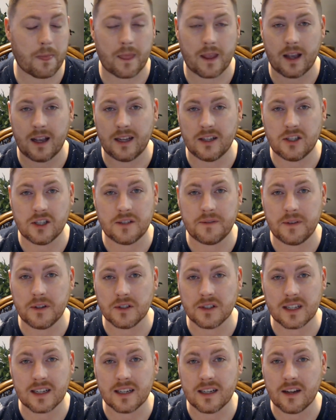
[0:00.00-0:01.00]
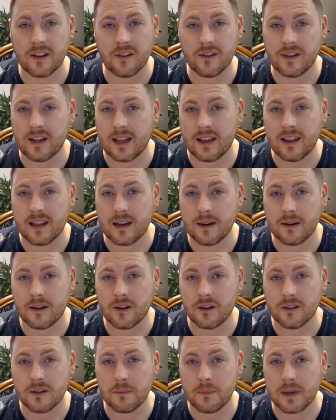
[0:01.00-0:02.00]
It just feels like another day that I
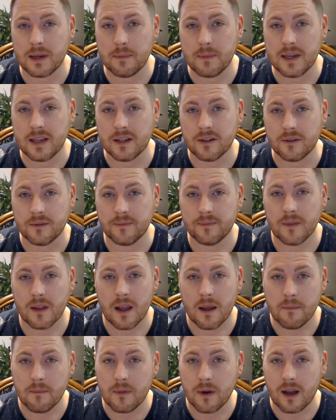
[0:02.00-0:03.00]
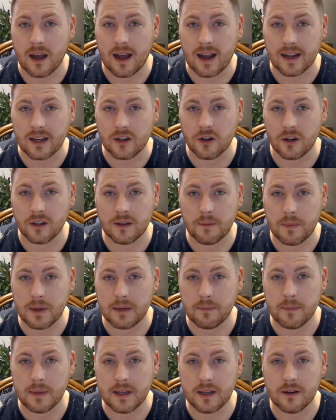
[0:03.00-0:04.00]
cooked a big meal. But I cooked a
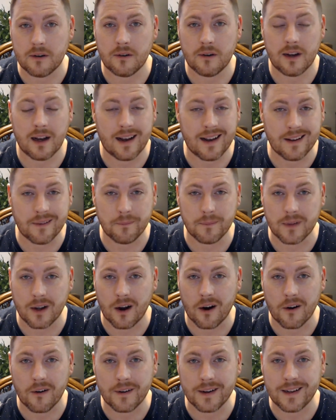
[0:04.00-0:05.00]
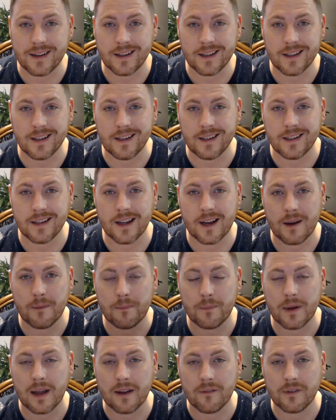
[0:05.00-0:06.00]
big meal, I'm already cleaned
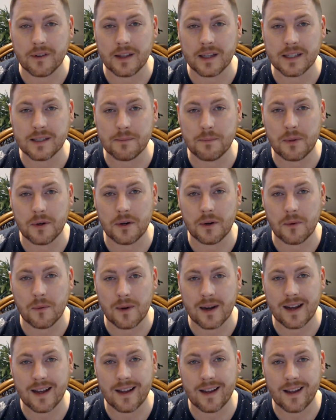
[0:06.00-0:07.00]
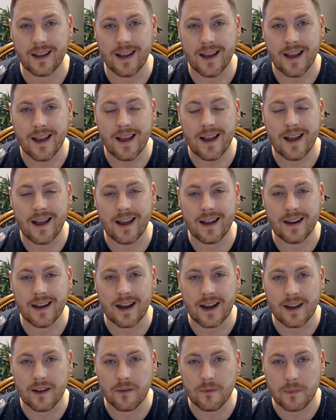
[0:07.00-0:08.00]
up, everything's put away, and
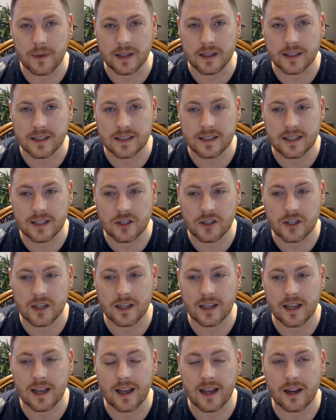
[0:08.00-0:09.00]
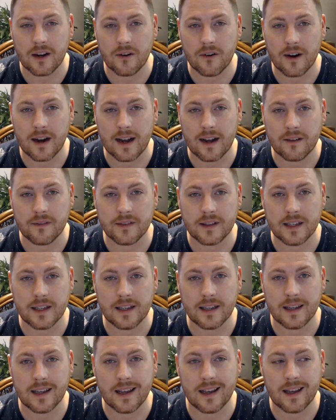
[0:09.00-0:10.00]
I have been stitching and
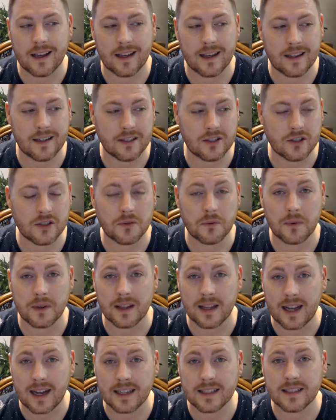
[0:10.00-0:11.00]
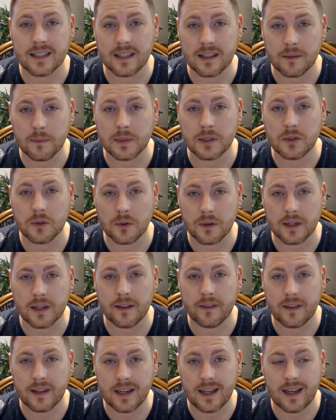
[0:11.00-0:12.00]
crafting and just relaxing the majority
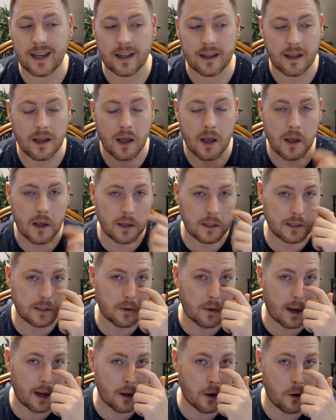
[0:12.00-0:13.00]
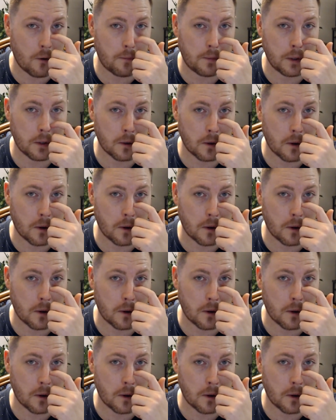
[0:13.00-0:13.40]
of the day. So I hope you're